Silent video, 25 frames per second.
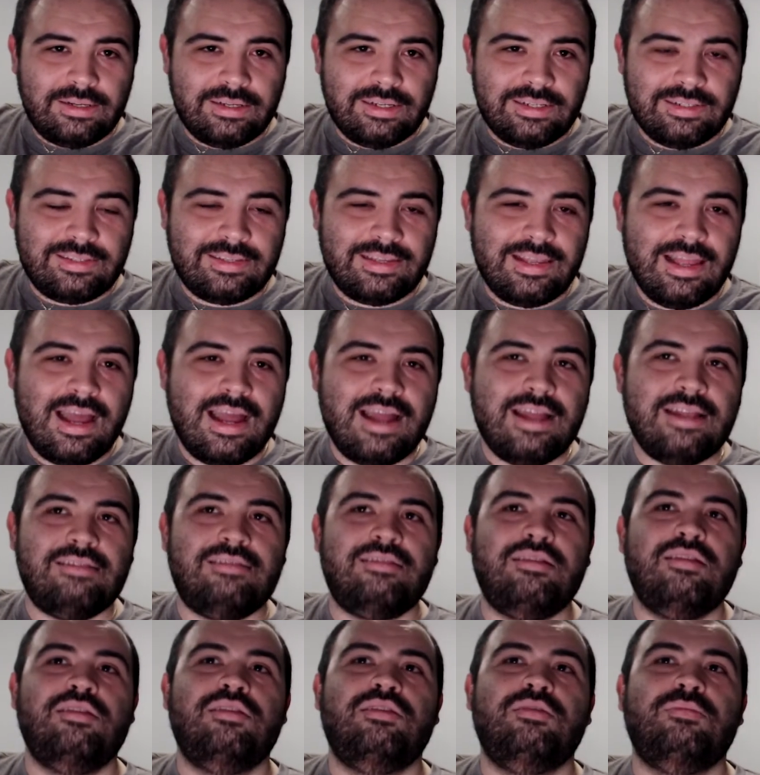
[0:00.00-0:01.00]
It's not
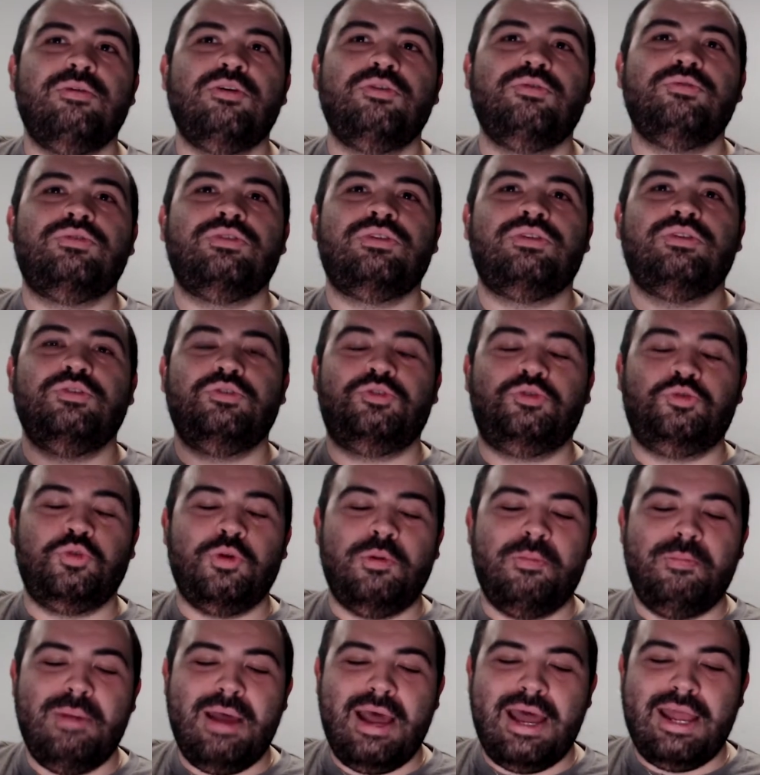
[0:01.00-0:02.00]
the most
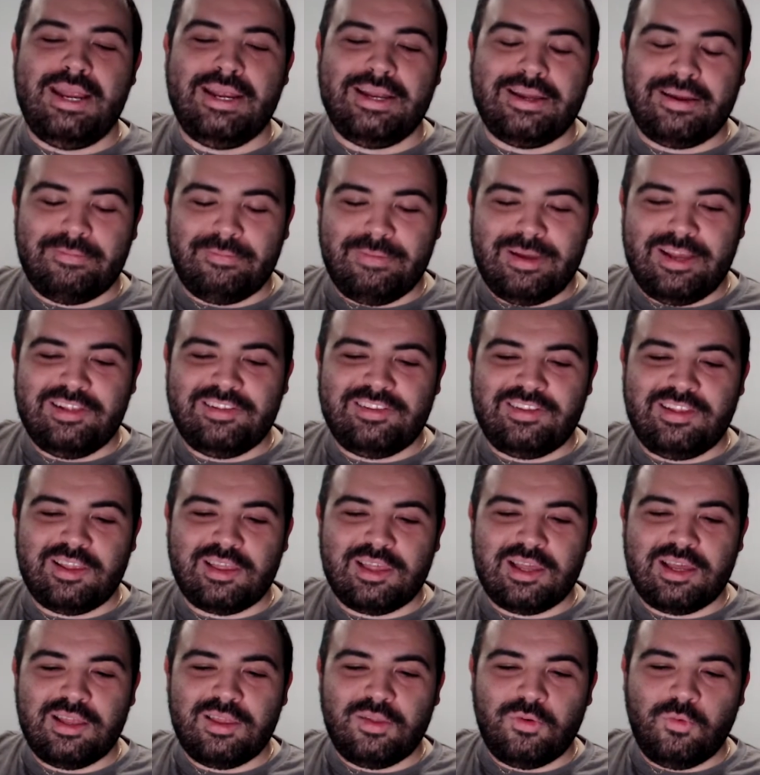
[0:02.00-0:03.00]
dramatic, amazing
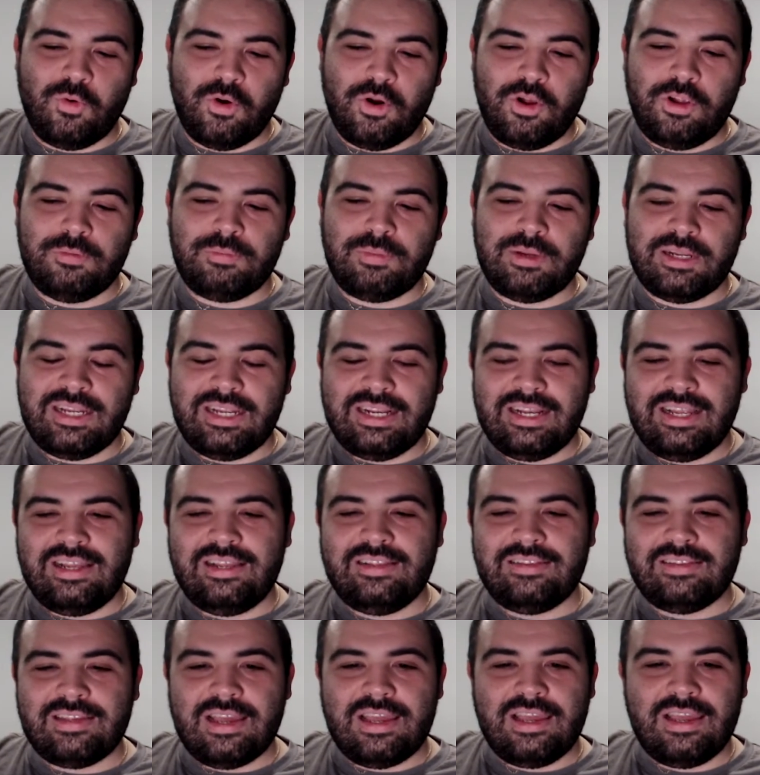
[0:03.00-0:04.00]
thing in the world, but it
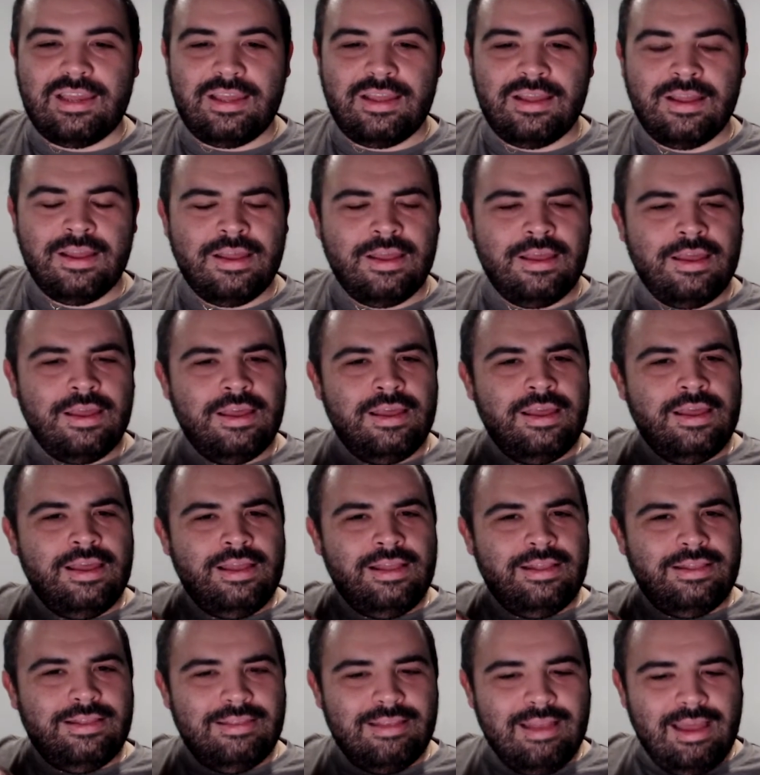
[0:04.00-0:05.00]
is a
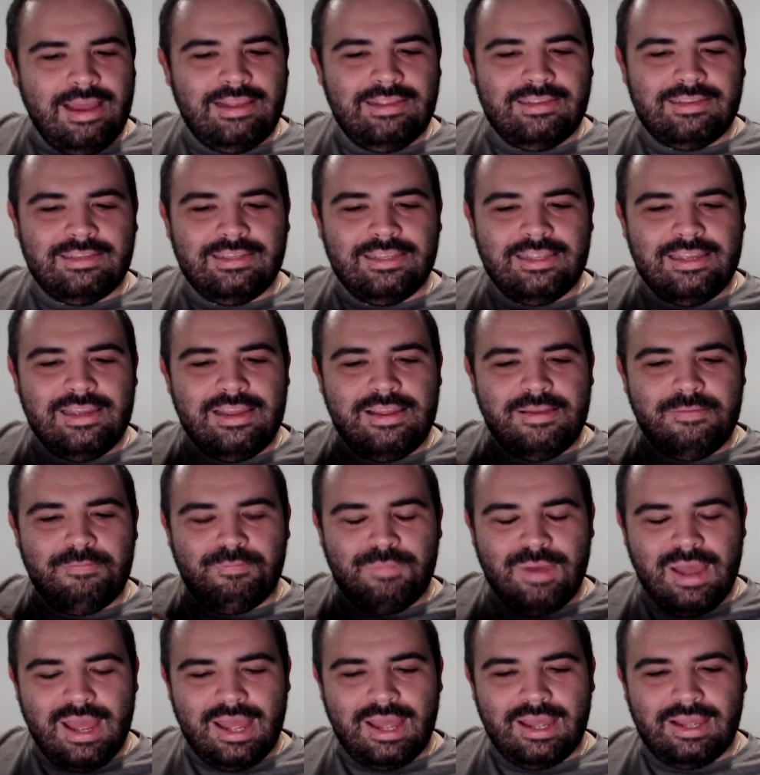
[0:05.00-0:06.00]
nicely
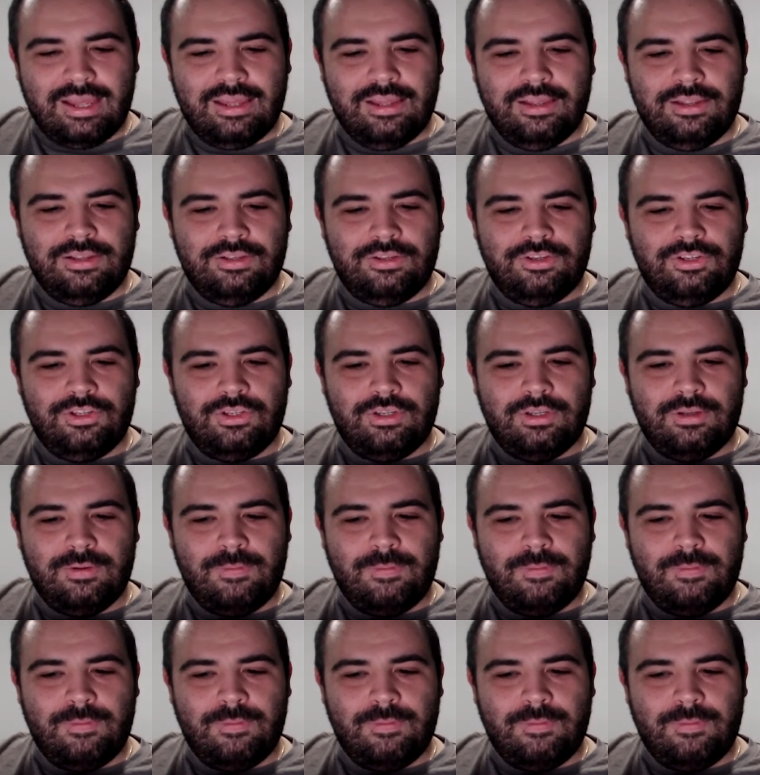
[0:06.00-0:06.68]
packaged